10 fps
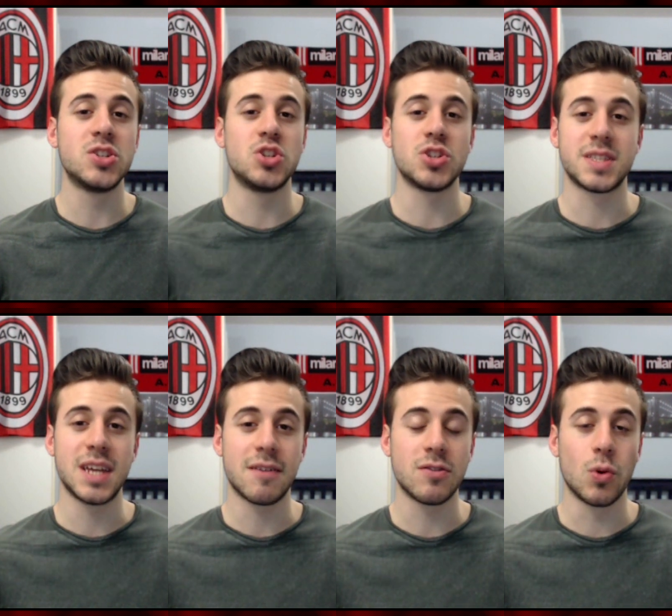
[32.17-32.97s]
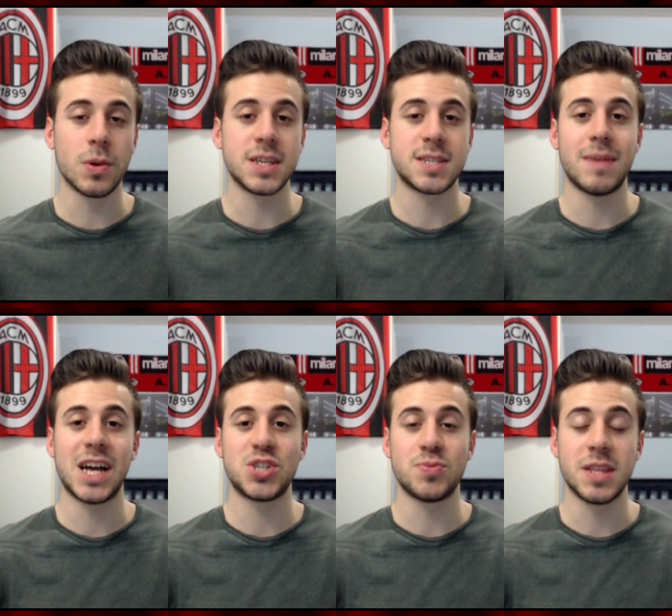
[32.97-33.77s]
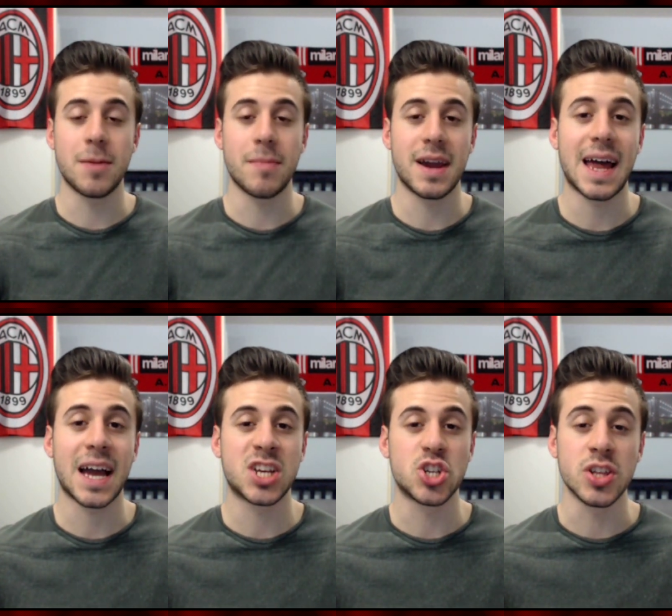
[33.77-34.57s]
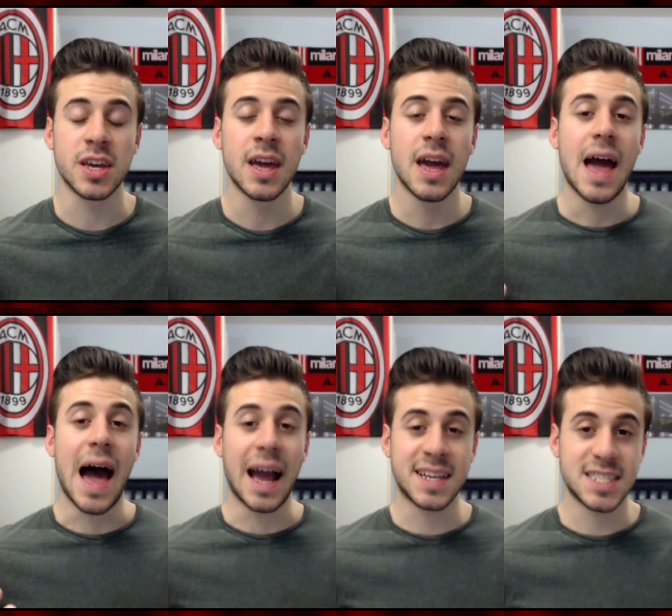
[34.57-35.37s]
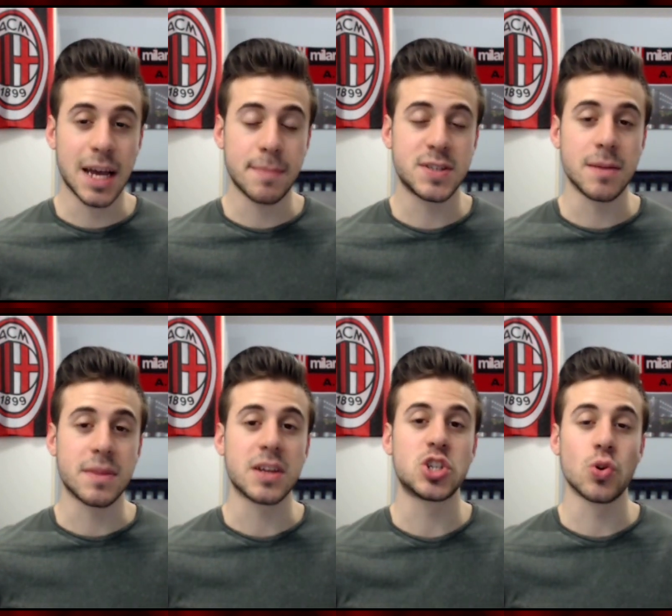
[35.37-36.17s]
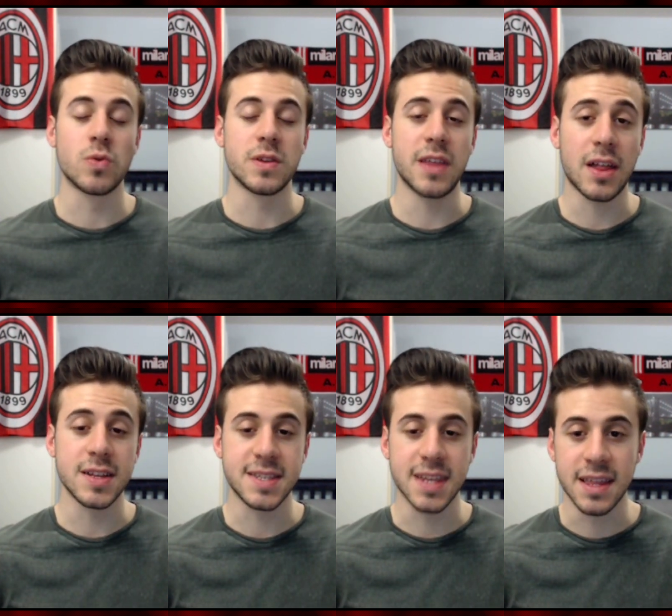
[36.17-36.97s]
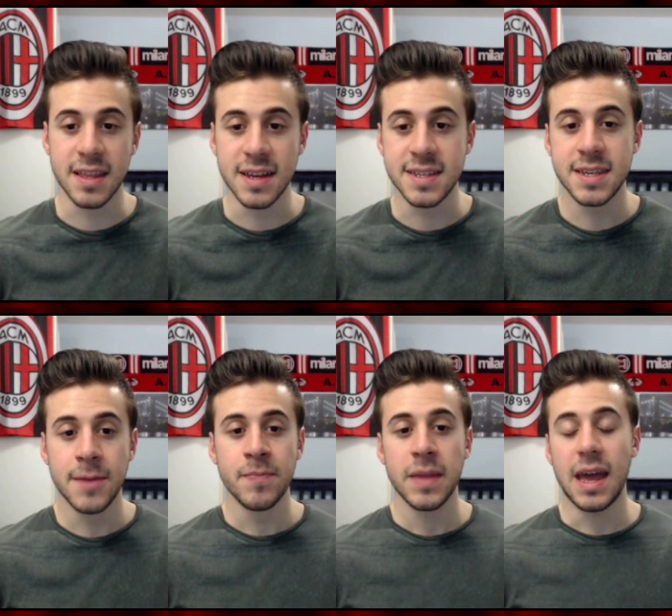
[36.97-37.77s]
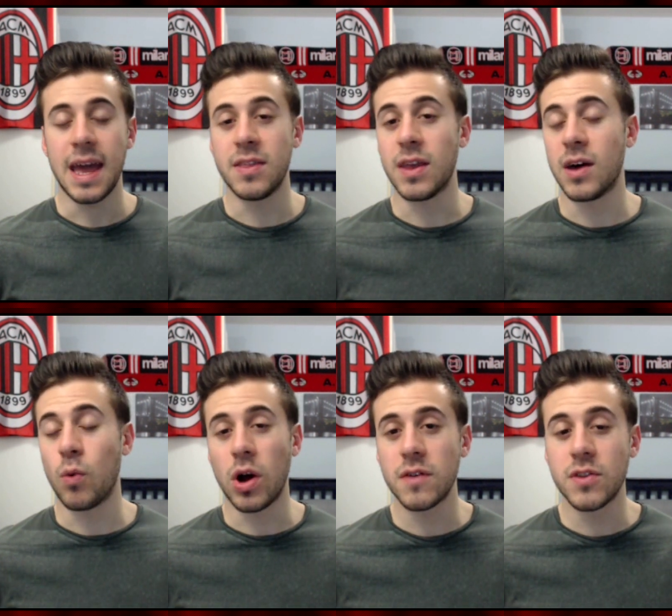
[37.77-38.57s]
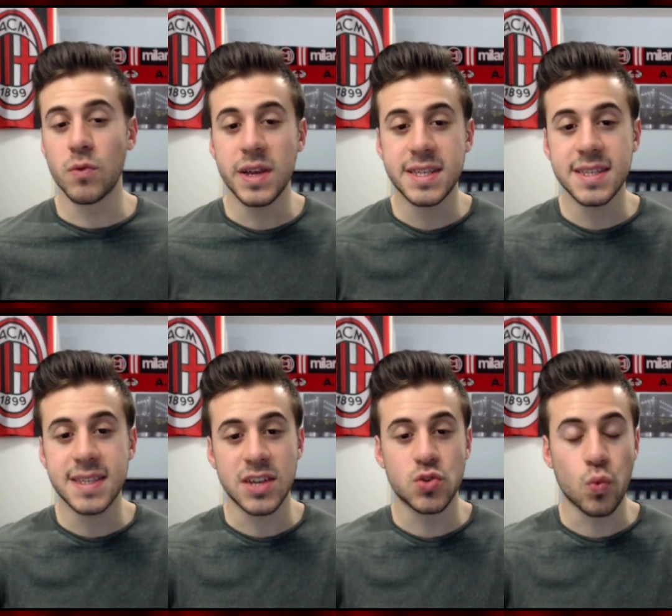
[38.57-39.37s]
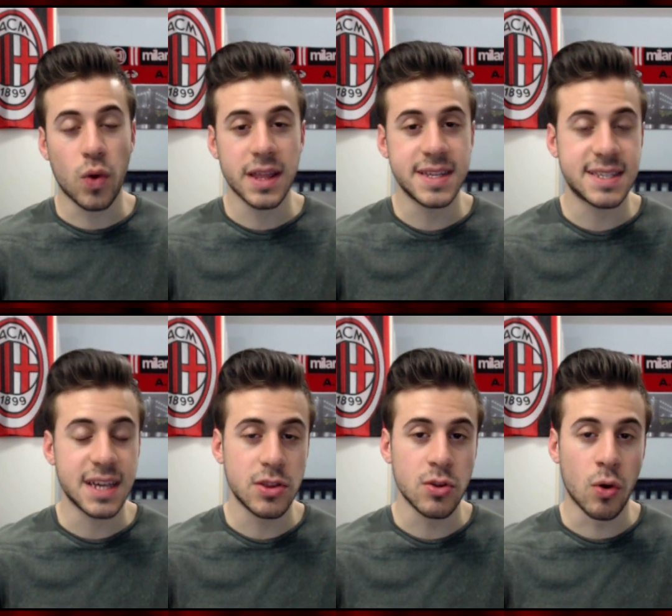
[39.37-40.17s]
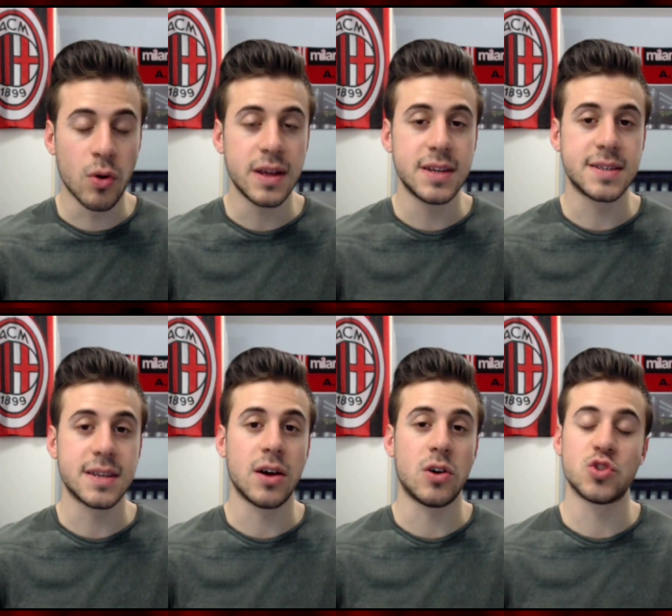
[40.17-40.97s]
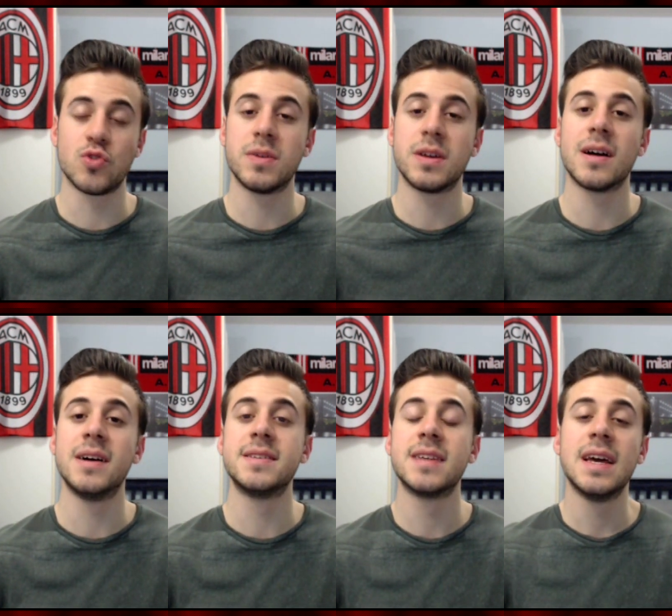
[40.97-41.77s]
you just never know with this management, they might actually accept something so ridiculous like this. And one of the reasons as to why they said no is also because